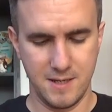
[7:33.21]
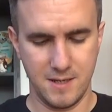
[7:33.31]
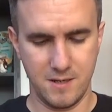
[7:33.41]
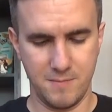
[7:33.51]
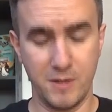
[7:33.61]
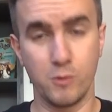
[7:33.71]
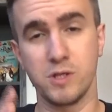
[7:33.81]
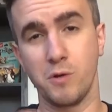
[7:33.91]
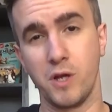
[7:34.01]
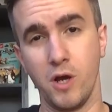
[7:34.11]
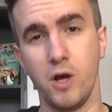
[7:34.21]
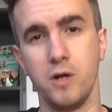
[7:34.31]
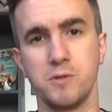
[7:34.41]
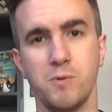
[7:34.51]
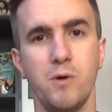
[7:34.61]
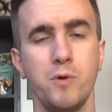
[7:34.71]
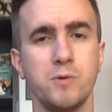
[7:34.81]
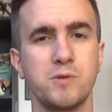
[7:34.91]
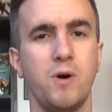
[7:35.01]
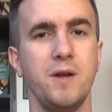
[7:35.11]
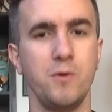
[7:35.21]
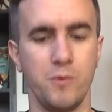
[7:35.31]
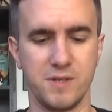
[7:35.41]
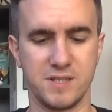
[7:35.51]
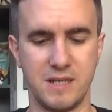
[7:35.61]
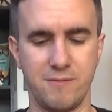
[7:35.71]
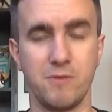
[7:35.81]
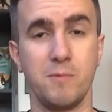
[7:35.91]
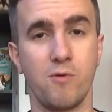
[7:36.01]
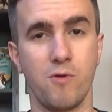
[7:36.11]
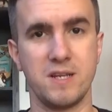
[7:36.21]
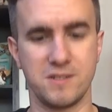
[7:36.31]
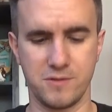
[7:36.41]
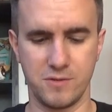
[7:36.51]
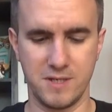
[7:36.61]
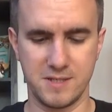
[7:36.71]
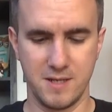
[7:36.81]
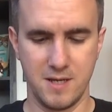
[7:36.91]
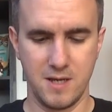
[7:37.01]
And also Kurt as well, who's quite new on the scene from Horizon Toys.